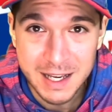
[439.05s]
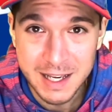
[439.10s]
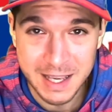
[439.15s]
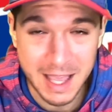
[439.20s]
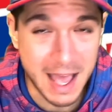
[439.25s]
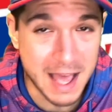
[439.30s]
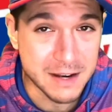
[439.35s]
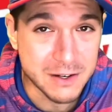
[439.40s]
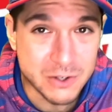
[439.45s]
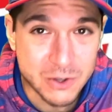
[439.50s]

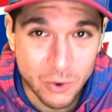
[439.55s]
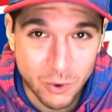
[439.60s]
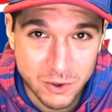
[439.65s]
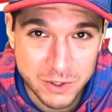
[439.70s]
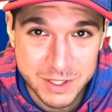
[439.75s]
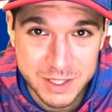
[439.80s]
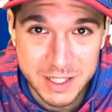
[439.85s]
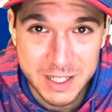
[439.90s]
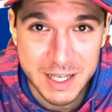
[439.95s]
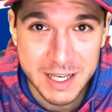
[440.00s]
Ken
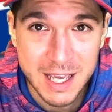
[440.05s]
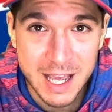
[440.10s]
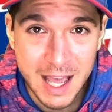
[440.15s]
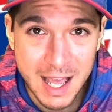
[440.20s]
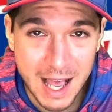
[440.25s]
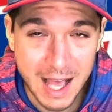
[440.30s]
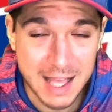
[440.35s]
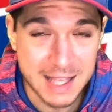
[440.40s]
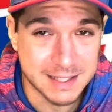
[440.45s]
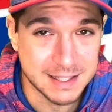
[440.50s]
Dorsey
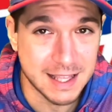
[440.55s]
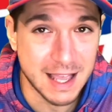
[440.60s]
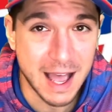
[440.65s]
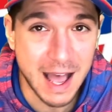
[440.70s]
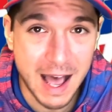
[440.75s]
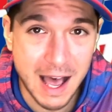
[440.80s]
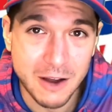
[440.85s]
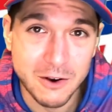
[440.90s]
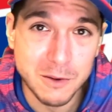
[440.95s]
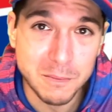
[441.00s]
as to
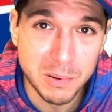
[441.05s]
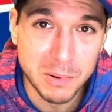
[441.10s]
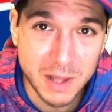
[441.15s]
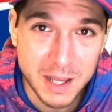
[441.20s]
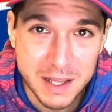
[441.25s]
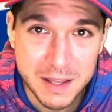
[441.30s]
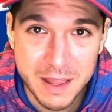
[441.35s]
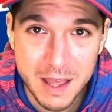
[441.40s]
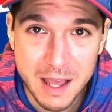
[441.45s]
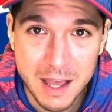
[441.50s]
how to
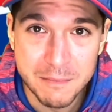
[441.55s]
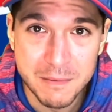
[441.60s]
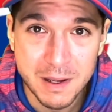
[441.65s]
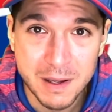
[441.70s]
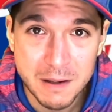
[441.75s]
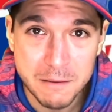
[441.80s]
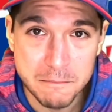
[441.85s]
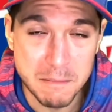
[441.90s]
play them,